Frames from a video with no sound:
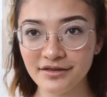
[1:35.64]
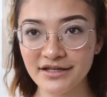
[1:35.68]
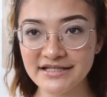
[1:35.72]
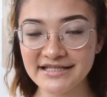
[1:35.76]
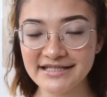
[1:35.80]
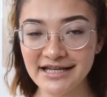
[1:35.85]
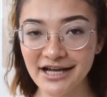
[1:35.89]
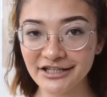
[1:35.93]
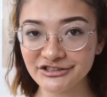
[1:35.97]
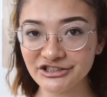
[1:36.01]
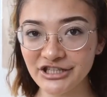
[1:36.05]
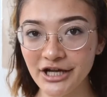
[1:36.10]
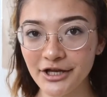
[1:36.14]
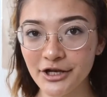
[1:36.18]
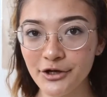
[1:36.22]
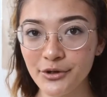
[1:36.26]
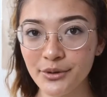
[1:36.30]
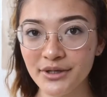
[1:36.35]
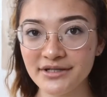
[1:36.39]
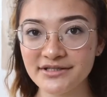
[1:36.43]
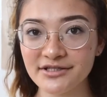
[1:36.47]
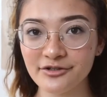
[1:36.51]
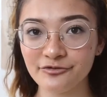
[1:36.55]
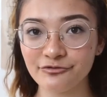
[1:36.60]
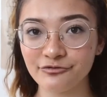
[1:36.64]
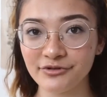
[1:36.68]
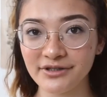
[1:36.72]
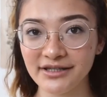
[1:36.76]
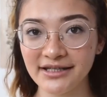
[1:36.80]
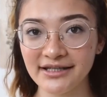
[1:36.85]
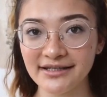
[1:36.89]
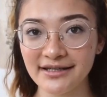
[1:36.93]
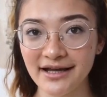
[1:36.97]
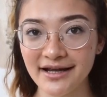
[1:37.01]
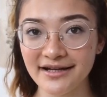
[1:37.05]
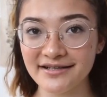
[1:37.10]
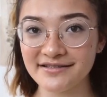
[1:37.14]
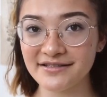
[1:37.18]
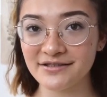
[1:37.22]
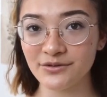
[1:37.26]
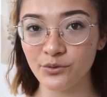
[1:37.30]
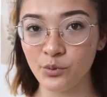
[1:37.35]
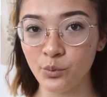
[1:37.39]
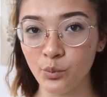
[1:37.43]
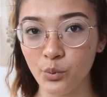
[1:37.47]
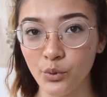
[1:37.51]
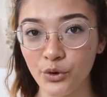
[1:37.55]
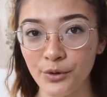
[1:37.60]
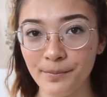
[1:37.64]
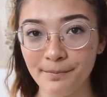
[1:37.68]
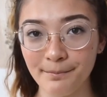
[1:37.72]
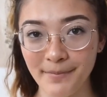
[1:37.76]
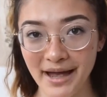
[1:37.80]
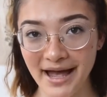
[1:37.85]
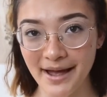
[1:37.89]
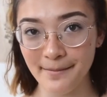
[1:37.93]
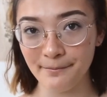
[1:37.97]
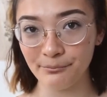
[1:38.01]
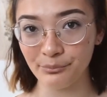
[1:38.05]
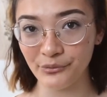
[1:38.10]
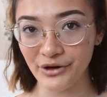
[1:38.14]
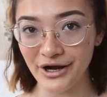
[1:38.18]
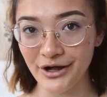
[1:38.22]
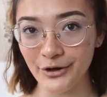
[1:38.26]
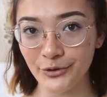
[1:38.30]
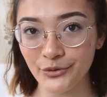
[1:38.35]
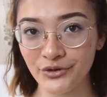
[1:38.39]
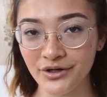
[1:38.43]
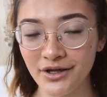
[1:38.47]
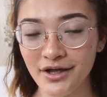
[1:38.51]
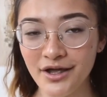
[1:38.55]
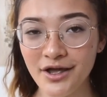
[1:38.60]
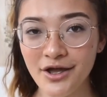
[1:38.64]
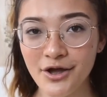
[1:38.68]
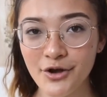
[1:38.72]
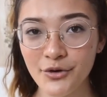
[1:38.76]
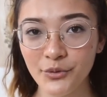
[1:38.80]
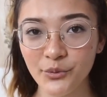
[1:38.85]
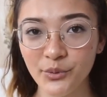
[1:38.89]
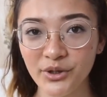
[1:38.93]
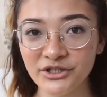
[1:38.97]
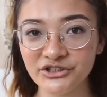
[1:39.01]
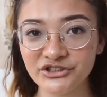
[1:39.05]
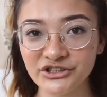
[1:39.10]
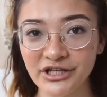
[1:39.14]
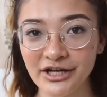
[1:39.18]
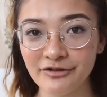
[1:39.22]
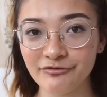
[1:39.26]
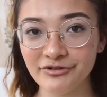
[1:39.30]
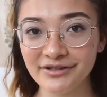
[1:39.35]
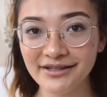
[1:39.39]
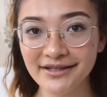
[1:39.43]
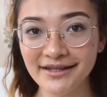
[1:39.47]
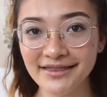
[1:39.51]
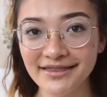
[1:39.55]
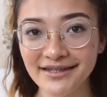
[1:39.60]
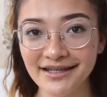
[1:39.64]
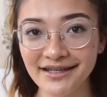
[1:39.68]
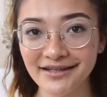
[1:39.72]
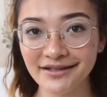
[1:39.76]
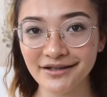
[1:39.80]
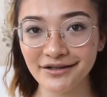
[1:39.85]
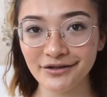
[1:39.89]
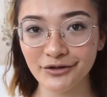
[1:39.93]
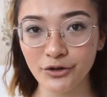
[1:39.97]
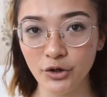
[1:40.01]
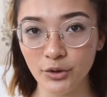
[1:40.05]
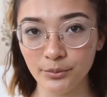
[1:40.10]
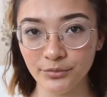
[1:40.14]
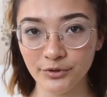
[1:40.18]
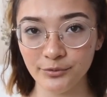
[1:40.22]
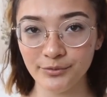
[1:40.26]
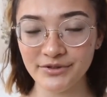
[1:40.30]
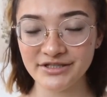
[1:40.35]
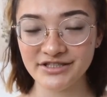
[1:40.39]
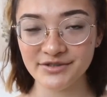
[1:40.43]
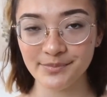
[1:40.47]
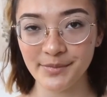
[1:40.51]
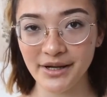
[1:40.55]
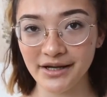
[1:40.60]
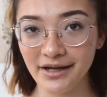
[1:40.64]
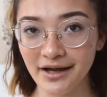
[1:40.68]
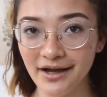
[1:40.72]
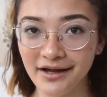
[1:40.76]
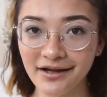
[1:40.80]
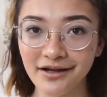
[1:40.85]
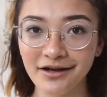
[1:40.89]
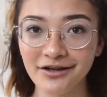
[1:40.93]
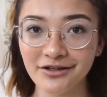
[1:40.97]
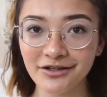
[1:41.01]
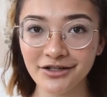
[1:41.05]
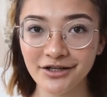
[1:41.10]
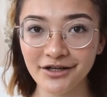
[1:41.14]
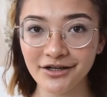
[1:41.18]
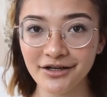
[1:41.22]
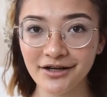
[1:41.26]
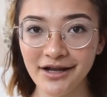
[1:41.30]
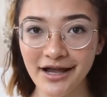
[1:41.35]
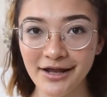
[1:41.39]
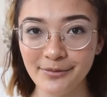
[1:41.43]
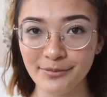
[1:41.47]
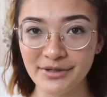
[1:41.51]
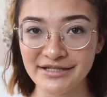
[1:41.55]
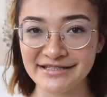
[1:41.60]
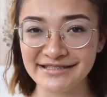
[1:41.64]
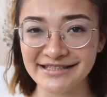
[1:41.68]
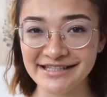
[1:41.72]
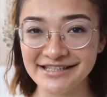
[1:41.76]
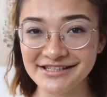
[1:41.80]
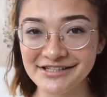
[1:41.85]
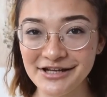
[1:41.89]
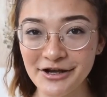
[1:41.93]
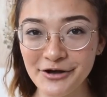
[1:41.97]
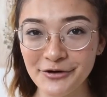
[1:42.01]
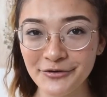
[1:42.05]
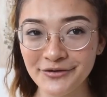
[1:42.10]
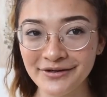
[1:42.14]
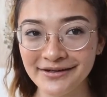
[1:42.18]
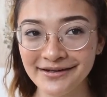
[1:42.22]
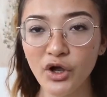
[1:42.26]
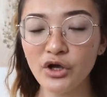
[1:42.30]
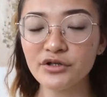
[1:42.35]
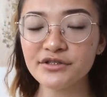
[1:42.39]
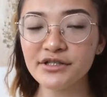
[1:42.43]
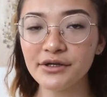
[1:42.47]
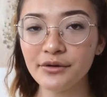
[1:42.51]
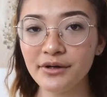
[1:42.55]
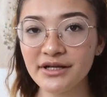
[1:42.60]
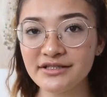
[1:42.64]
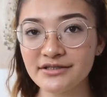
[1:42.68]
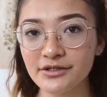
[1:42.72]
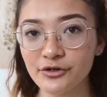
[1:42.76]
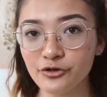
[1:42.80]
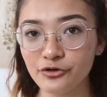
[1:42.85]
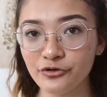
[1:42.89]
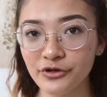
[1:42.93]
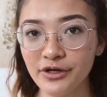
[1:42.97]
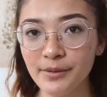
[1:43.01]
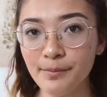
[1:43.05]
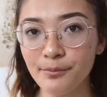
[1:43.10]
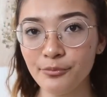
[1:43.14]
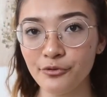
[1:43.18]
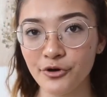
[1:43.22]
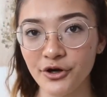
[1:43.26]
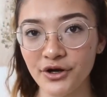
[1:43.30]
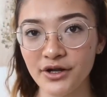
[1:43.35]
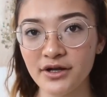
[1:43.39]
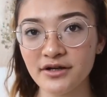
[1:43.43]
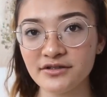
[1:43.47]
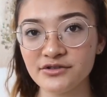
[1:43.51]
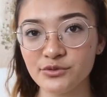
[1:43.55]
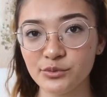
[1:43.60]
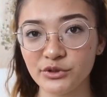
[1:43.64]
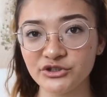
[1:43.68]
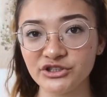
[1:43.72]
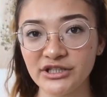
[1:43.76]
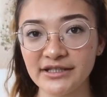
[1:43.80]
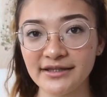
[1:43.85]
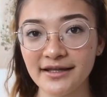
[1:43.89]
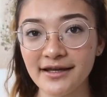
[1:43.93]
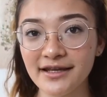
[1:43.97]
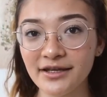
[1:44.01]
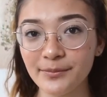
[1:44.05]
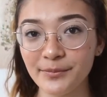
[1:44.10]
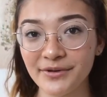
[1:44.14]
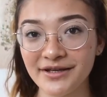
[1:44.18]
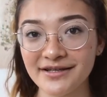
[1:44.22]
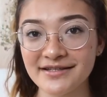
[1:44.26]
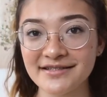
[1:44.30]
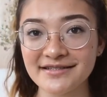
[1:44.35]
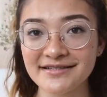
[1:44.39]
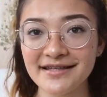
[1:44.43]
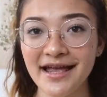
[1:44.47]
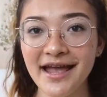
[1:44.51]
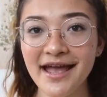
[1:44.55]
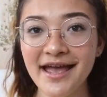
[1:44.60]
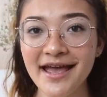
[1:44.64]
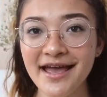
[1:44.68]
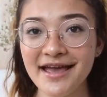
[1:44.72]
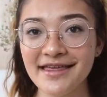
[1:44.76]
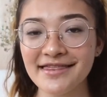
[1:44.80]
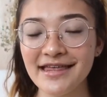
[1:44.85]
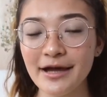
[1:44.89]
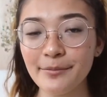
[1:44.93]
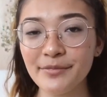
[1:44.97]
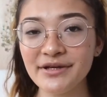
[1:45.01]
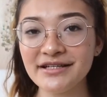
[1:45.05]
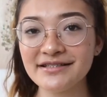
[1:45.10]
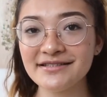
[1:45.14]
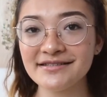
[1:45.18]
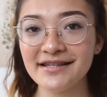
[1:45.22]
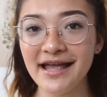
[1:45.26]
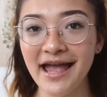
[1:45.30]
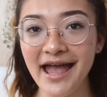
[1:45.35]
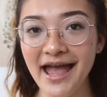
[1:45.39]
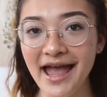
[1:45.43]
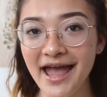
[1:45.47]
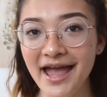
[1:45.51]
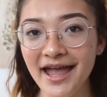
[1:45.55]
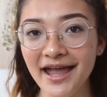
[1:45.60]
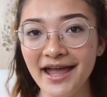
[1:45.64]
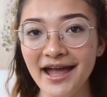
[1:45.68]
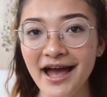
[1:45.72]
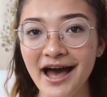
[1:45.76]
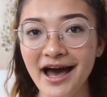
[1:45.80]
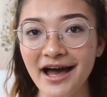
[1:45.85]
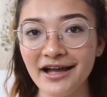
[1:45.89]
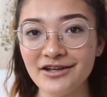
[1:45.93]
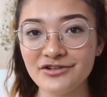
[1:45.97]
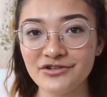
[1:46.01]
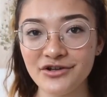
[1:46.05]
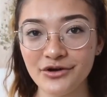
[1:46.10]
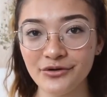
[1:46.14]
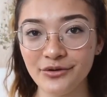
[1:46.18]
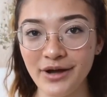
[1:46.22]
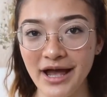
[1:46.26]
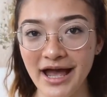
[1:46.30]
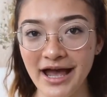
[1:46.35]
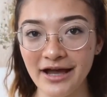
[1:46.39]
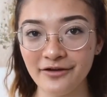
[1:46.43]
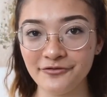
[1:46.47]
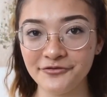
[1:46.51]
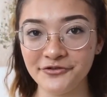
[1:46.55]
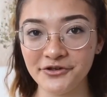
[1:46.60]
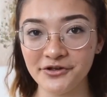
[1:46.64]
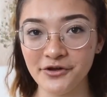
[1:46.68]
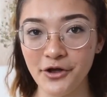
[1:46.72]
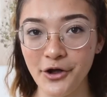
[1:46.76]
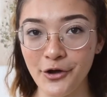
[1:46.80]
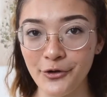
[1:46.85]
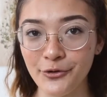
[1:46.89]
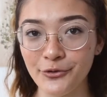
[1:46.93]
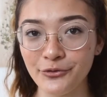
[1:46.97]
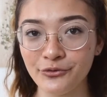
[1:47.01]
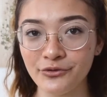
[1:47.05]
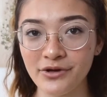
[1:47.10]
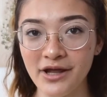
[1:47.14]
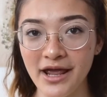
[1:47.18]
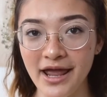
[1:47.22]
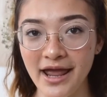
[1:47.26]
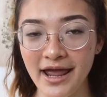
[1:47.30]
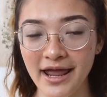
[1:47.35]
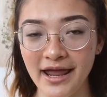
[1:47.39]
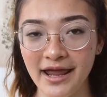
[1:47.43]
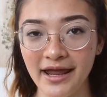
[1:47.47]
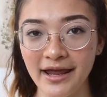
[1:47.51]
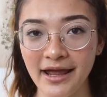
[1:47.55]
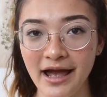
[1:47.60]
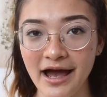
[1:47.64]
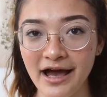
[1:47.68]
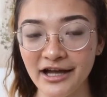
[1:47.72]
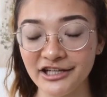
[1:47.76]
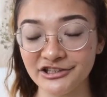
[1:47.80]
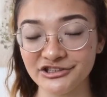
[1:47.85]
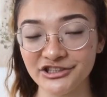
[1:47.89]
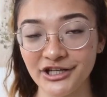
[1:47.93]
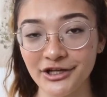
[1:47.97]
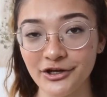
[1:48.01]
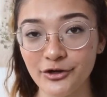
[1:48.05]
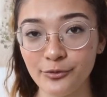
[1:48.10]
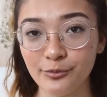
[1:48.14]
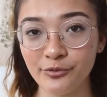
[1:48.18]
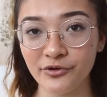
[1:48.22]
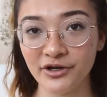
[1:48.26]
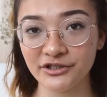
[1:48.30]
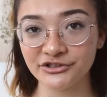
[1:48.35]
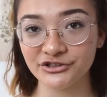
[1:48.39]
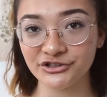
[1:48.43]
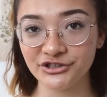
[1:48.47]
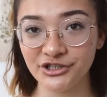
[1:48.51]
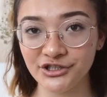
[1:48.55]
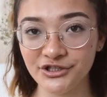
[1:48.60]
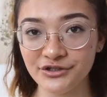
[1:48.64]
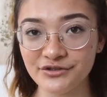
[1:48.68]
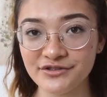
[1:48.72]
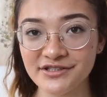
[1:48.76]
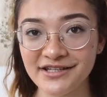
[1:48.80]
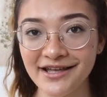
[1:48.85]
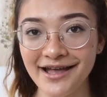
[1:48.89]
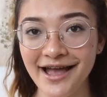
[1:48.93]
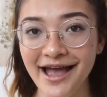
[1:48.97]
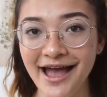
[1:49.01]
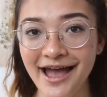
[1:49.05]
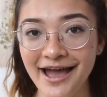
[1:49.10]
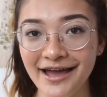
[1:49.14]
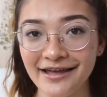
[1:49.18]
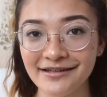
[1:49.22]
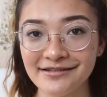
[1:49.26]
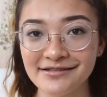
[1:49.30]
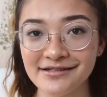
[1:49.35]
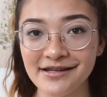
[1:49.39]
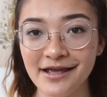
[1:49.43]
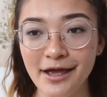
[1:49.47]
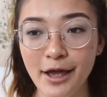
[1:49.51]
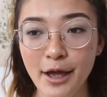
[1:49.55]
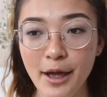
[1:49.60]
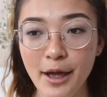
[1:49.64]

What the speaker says: This eyeshadow is a really nice warm matte brown, which I really think complements my eye color and my skin tone. Also, it's a cream product, which I like because that means A, I don't have to own a eyeshadow brush to use it, and